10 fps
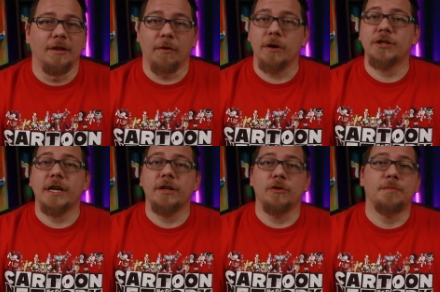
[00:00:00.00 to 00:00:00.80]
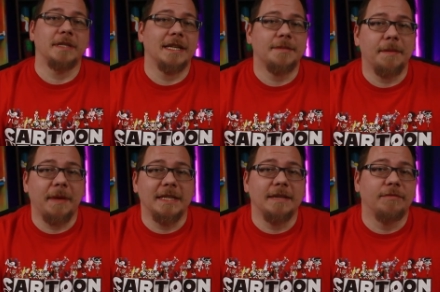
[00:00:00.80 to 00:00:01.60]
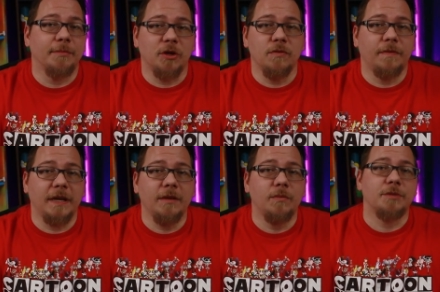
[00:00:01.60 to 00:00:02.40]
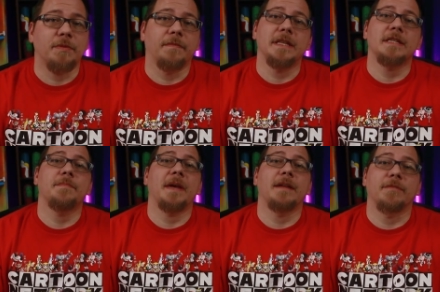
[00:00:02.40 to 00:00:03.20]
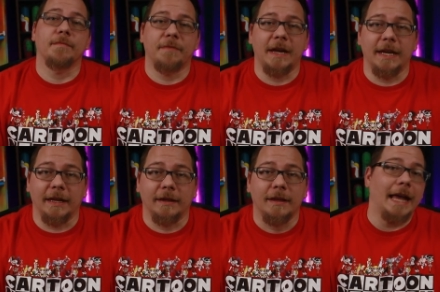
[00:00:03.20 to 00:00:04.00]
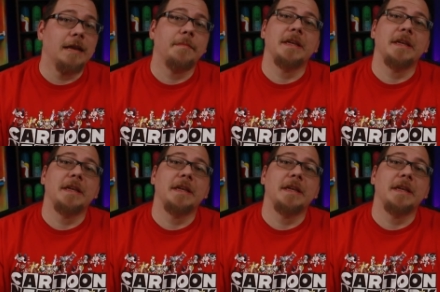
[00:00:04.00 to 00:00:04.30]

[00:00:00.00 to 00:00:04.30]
The varnish I use protects my painting from U V, which prevents the paint from fading, and it